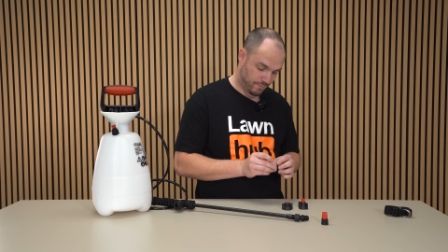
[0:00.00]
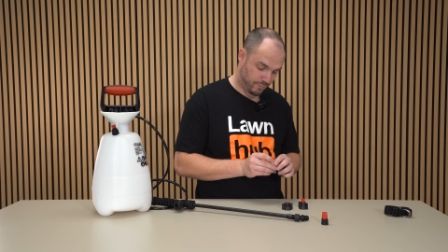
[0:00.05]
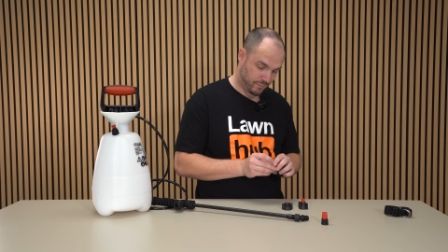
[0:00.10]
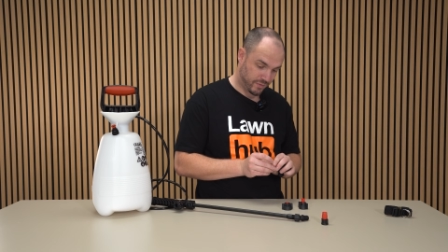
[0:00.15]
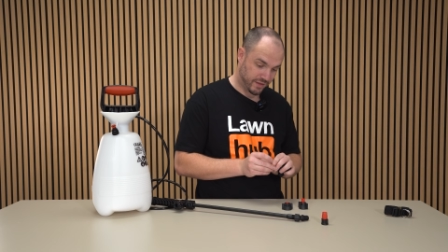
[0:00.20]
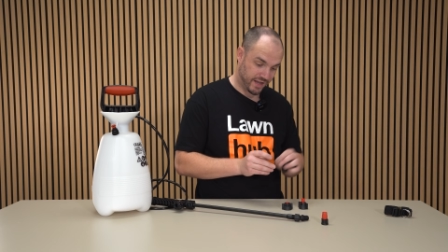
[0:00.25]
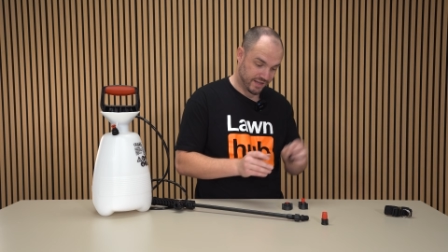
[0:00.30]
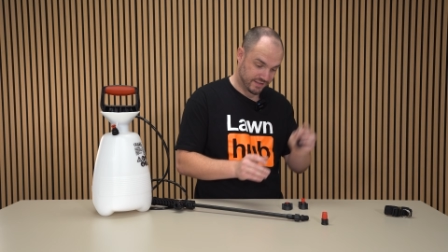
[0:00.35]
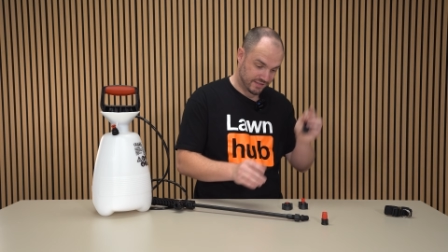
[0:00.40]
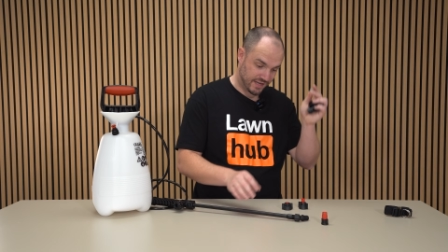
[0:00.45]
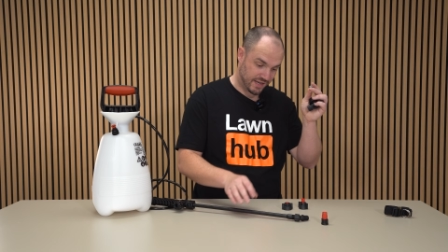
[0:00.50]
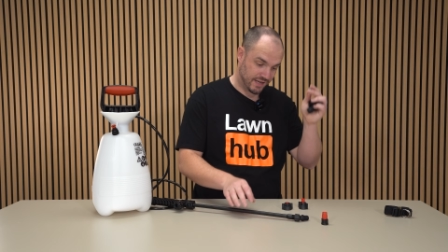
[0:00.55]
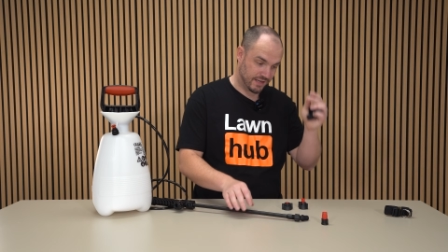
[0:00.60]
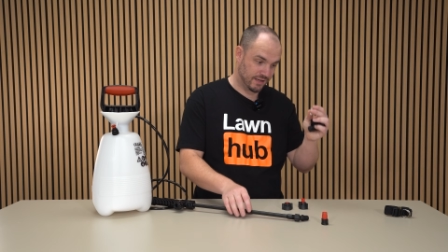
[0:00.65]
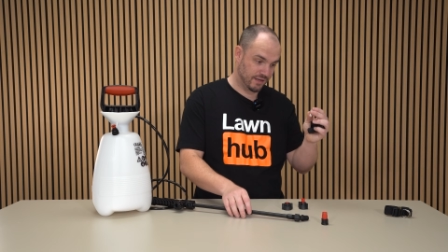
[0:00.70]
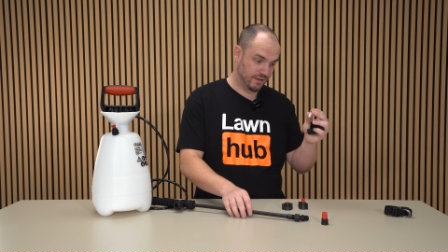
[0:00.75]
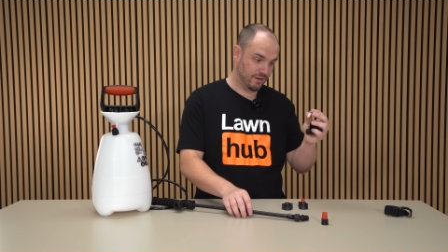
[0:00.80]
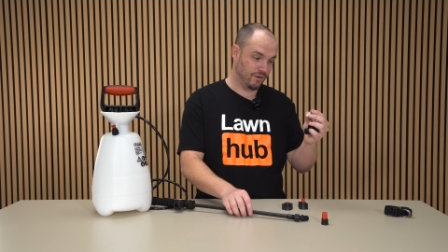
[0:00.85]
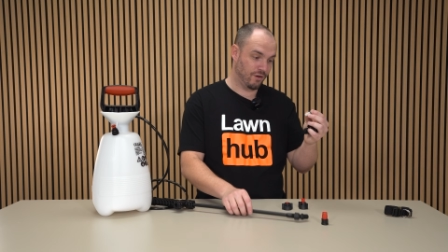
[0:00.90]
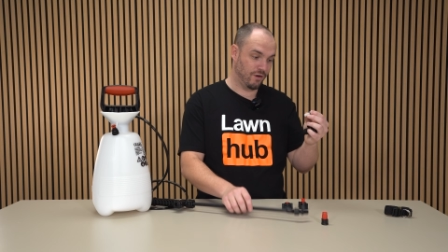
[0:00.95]
But that's
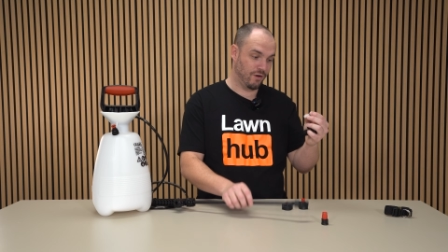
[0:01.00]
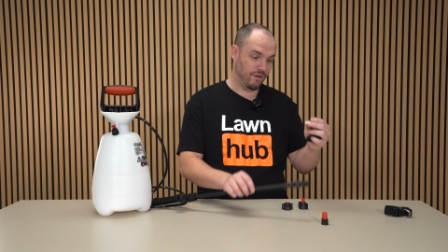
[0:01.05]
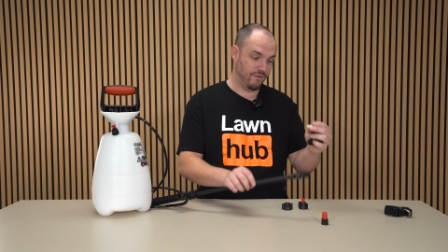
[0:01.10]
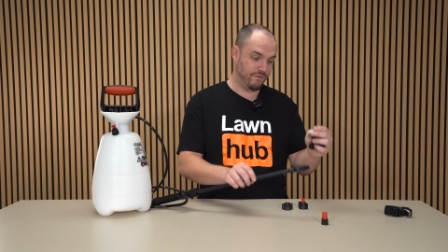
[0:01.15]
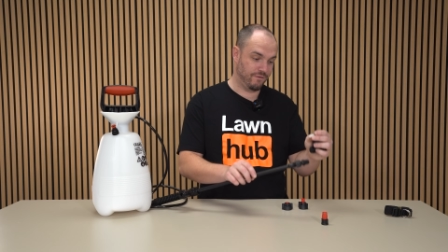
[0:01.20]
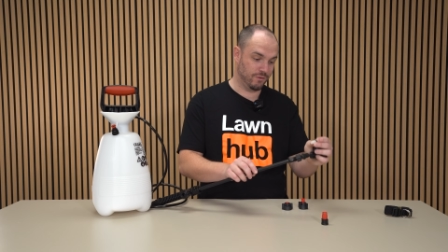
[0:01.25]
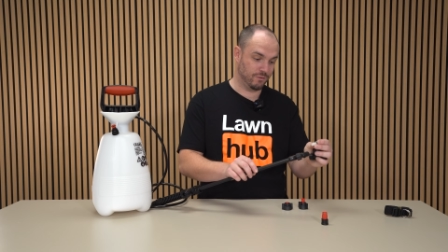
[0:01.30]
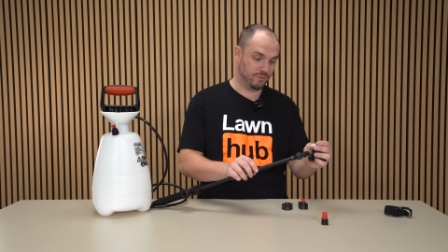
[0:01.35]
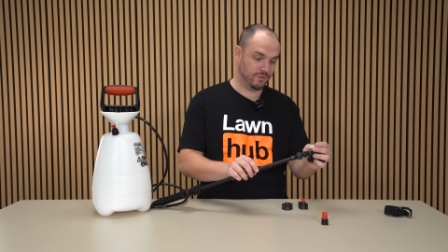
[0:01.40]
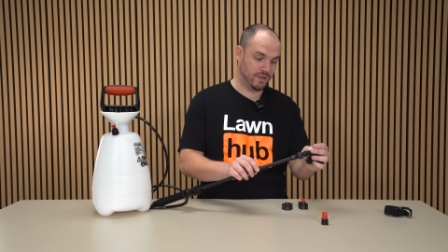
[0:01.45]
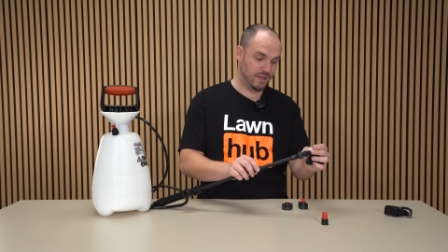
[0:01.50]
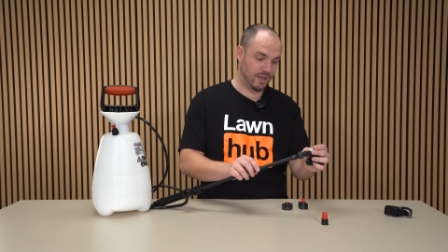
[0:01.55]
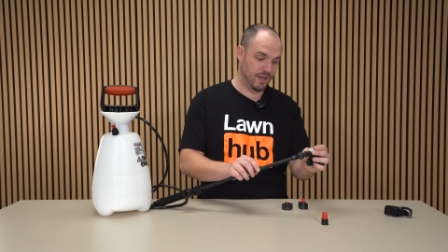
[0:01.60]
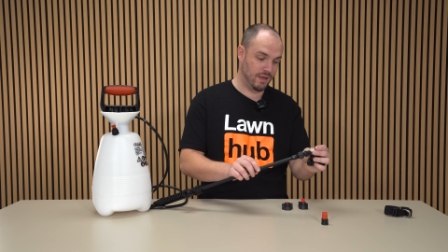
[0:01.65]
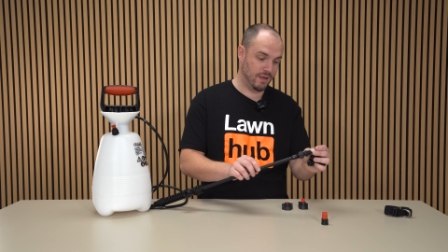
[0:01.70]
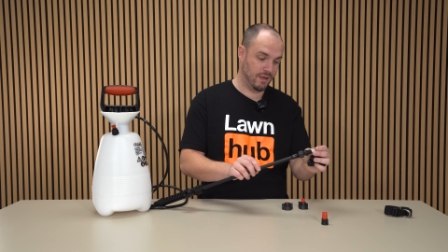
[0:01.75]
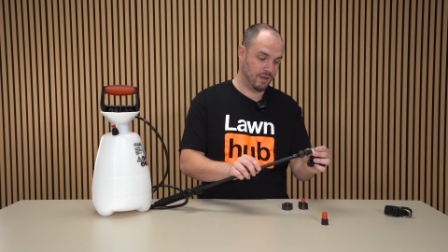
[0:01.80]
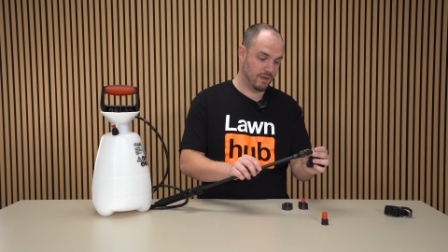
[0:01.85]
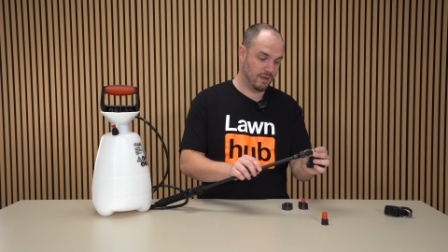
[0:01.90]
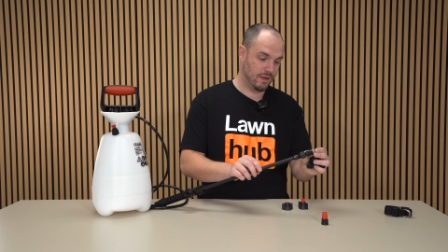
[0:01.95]
handy to know, the filter there.